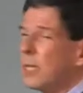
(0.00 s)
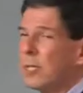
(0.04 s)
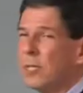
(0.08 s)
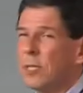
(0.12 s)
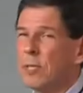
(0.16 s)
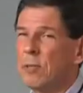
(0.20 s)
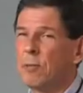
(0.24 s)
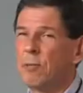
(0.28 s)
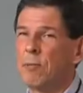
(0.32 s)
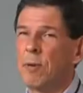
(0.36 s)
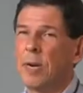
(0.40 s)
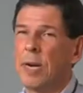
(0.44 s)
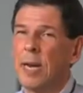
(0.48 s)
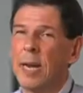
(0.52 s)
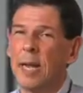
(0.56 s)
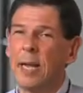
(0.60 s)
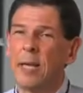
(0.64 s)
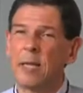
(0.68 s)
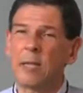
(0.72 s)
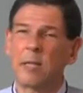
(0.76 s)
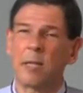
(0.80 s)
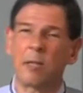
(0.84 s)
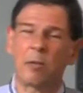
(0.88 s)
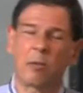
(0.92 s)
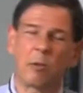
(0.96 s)
this is
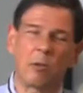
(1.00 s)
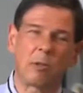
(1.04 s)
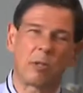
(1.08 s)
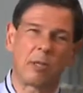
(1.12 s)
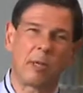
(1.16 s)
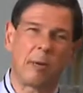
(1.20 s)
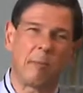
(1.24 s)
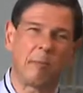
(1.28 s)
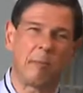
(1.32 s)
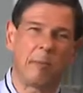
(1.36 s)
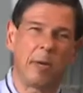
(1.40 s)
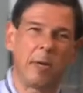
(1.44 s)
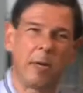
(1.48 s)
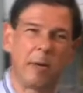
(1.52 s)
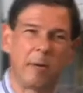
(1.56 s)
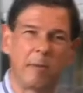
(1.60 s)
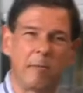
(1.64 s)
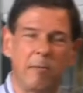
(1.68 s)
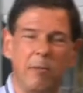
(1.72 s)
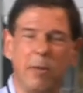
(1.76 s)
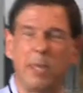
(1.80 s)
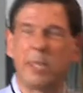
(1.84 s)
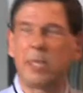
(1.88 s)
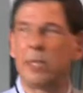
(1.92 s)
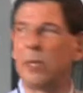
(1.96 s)
related to some
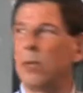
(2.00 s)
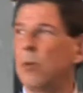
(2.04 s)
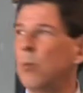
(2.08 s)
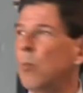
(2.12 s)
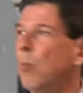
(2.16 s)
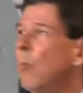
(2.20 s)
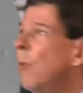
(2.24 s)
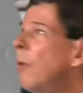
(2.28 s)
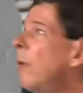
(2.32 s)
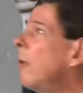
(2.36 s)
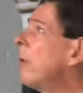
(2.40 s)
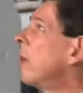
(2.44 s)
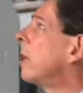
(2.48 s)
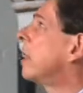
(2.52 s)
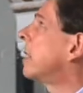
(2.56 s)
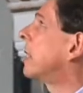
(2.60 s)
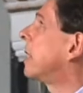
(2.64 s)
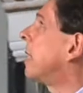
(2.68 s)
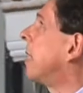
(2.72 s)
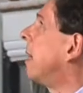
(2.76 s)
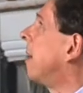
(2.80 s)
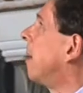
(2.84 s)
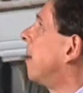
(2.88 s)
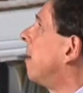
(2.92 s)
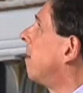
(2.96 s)
recent
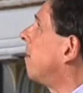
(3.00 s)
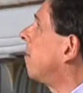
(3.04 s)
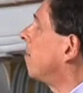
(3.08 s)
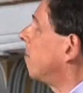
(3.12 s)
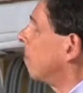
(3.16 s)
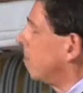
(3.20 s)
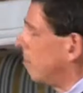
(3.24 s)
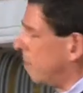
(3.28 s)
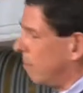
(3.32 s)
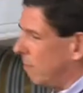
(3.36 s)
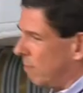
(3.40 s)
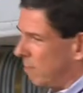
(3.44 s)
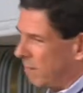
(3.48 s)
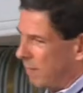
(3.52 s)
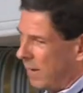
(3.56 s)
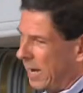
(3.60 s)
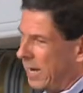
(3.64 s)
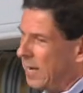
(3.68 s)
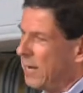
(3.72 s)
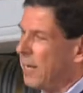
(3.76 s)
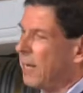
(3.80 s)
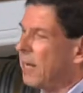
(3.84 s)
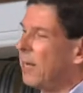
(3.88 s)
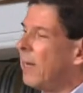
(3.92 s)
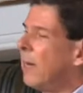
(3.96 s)
works,
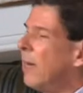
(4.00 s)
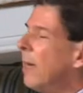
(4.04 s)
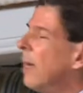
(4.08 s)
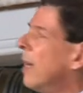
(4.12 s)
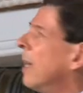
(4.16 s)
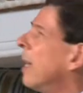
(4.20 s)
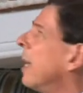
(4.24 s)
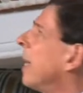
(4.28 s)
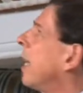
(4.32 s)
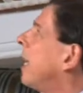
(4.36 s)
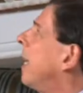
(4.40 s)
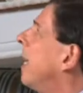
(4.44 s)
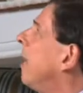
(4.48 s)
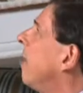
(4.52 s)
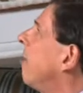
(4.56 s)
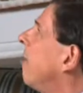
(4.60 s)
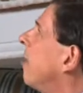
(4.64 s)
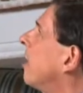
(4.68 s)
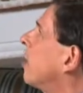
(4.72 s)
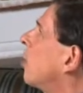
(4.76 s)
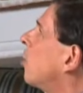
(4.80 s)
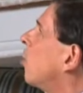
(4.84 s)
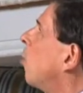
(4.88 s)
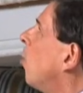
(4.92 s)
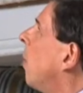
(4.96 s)
many here
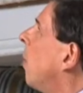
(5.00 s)
as